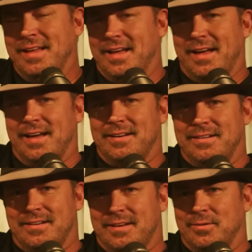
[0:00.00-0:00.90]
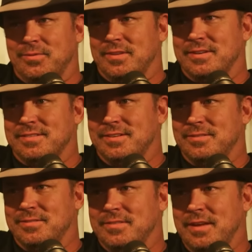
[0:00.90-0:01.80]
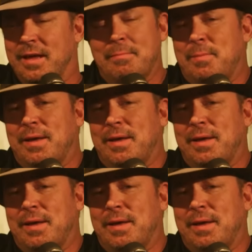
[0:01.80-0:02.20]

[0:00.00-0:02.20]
I don't think so. And maybe